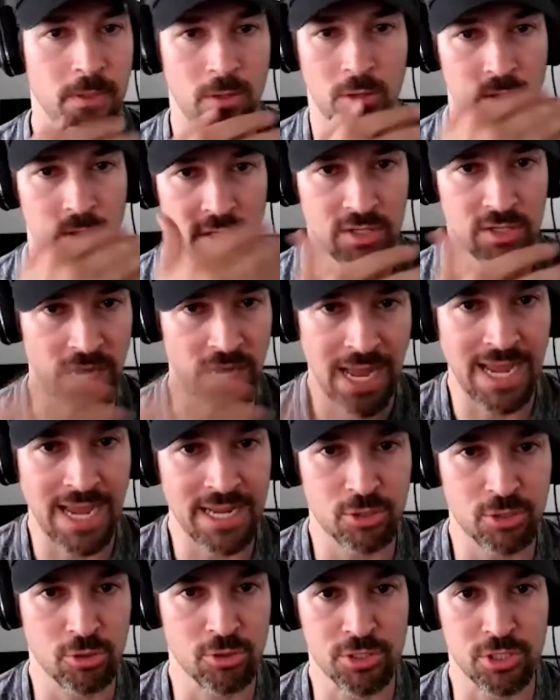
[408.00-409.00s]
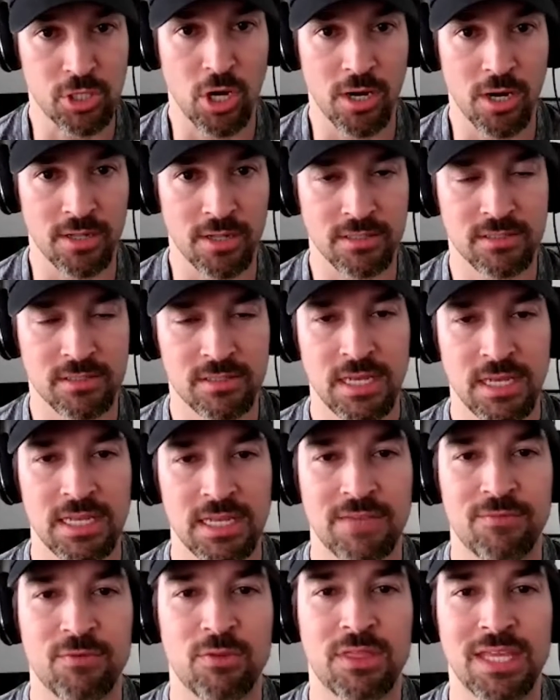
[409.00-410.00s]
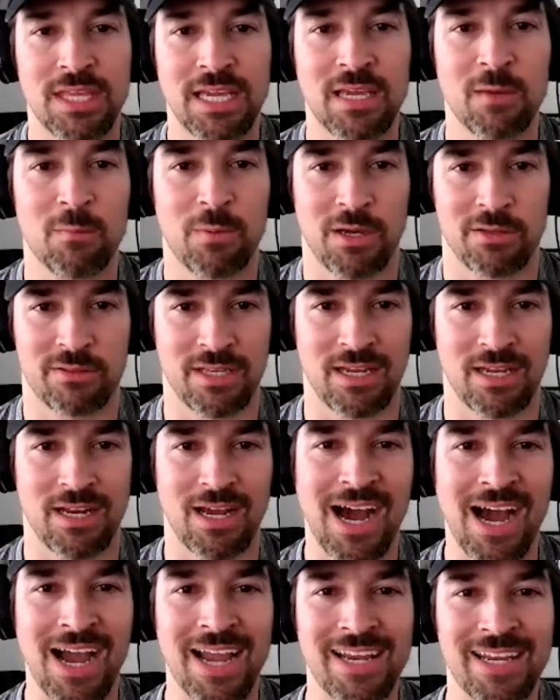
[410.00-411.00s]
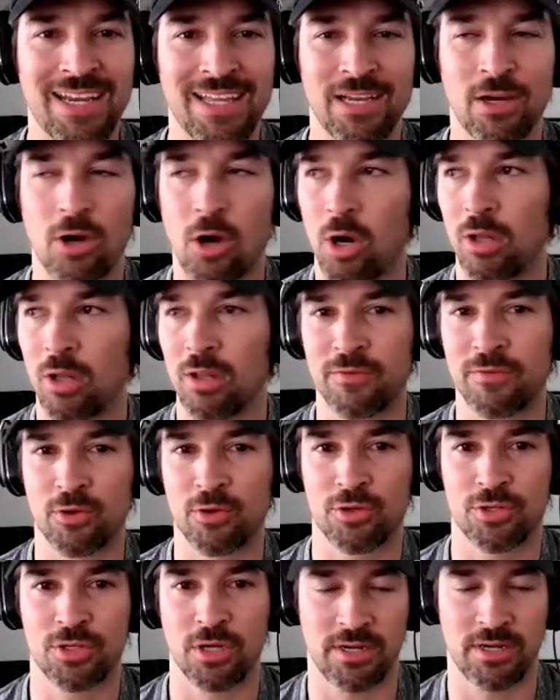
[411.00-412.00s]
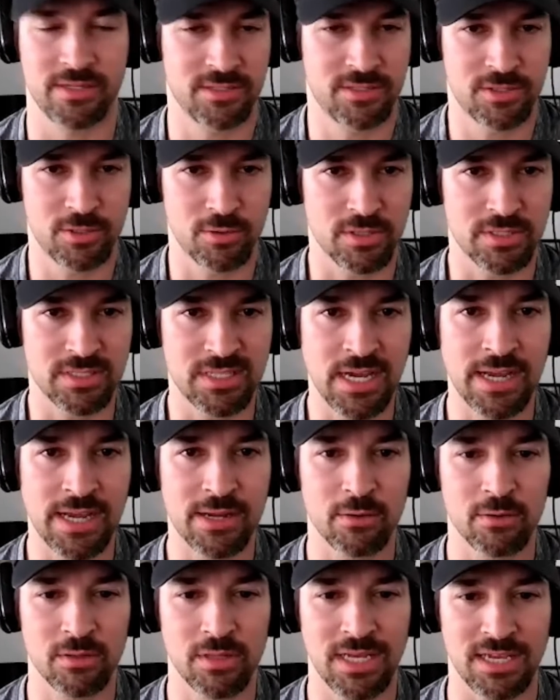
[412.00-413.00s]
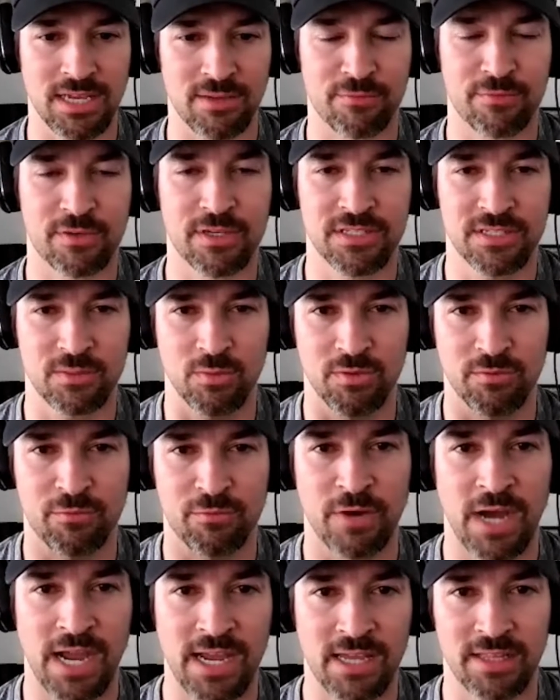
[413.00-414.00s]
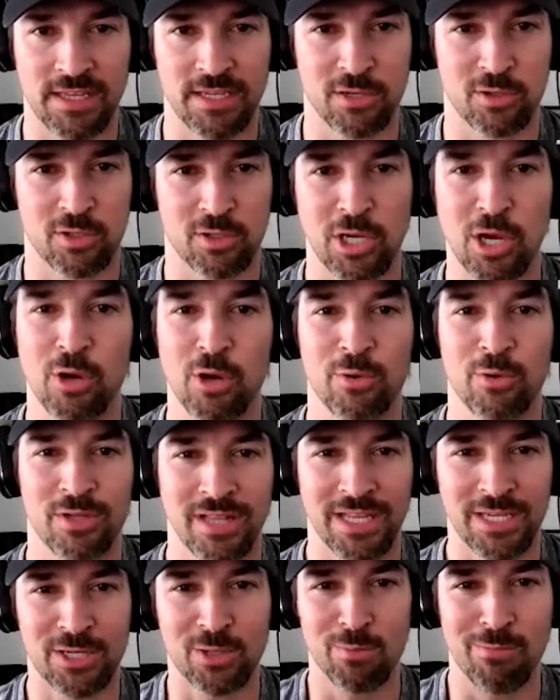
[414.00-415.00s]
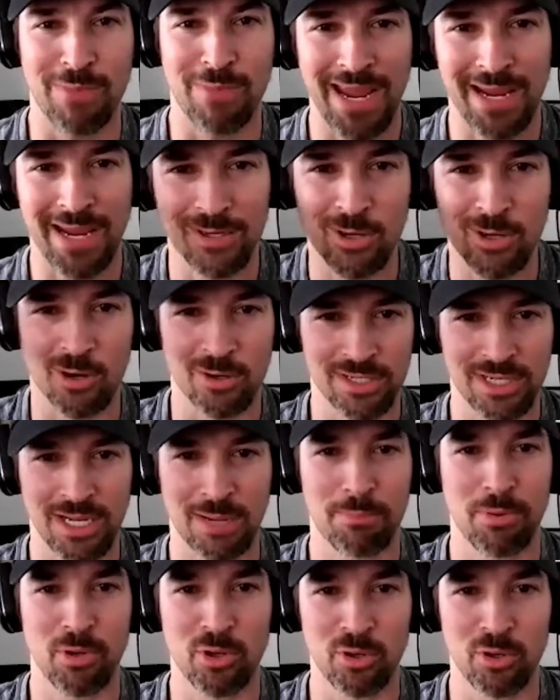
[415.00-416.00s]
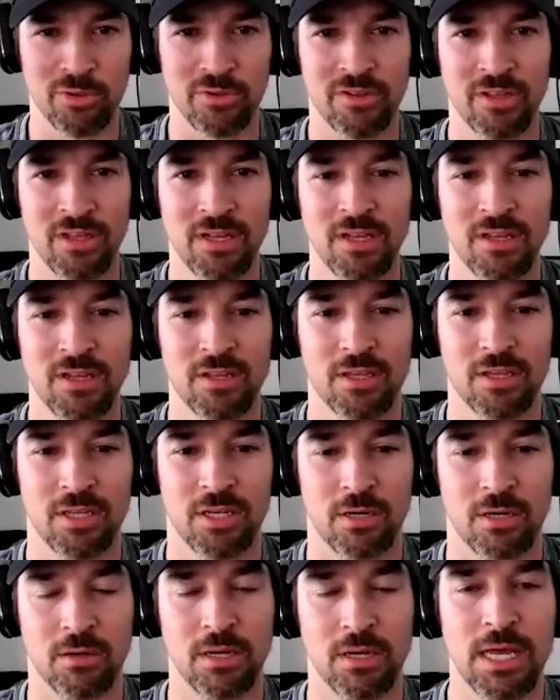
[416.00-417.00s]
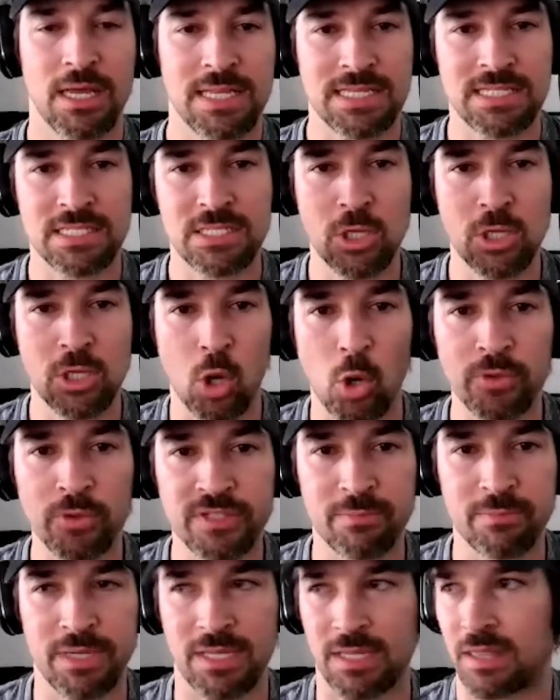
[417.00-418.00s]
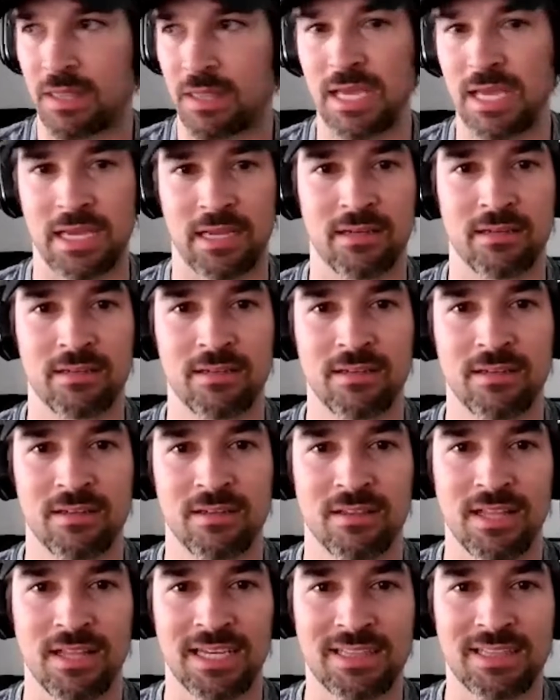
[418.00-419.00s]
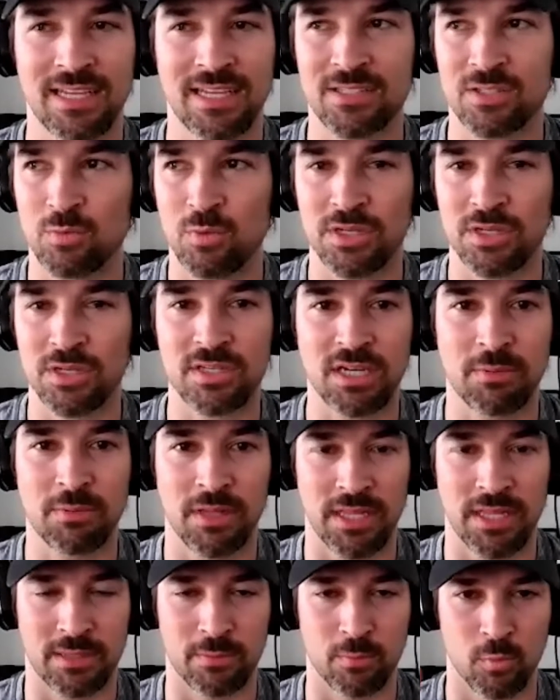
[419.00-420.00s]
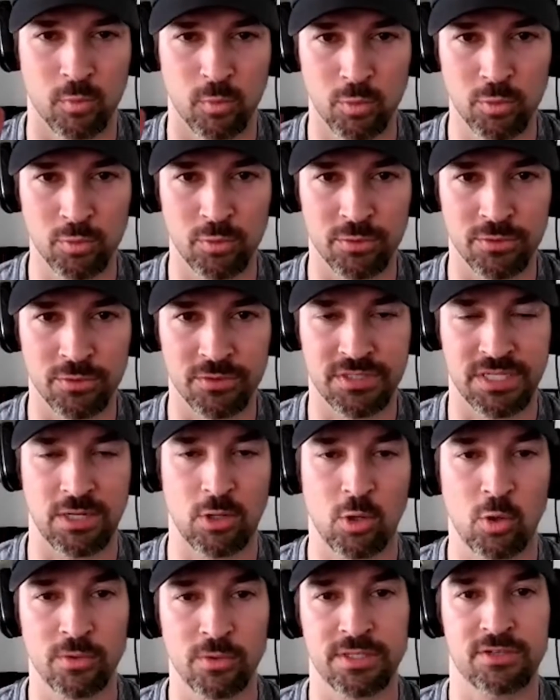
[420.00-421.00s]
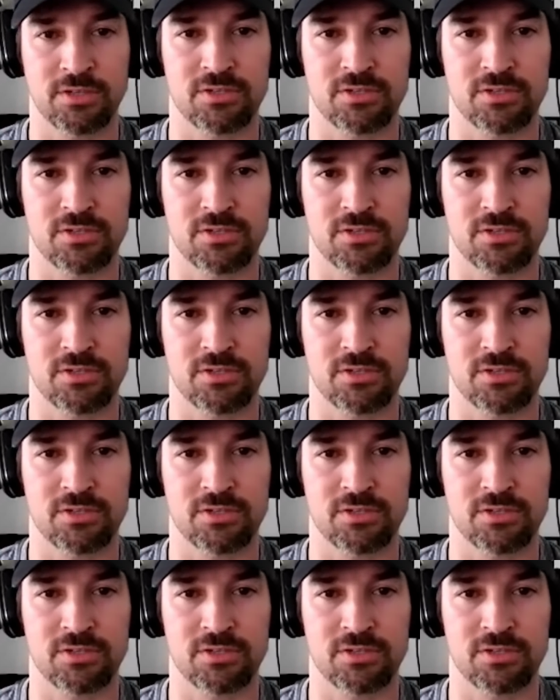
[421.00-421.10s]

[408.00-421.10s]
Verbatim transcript: or you had to hide your yawns. If you think about that, hiding all of your yawns your entire life, because it would violate your code, like your man card got pulled. You know, that's the ultimate thing. Like that, you want to talk about like rules and holding